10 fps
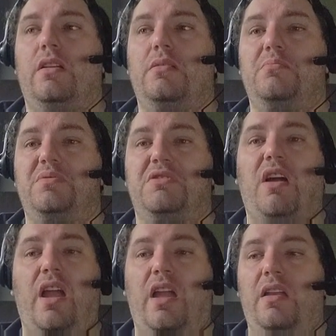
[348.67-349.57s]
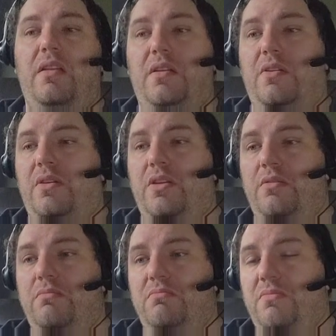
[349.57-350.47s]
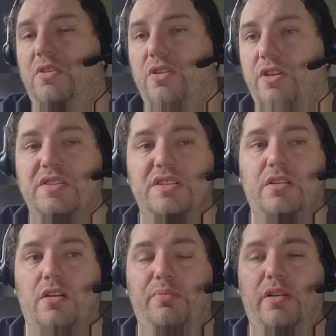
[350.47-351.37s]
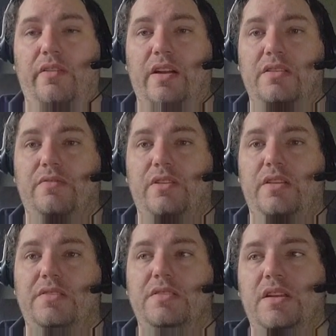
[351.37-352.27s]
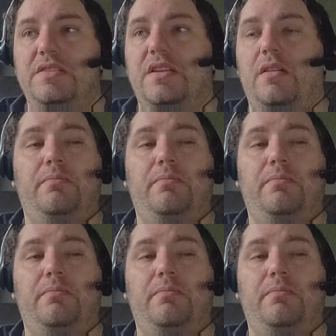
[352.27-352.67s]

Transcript: So you could use this card pretty effectively in today's game.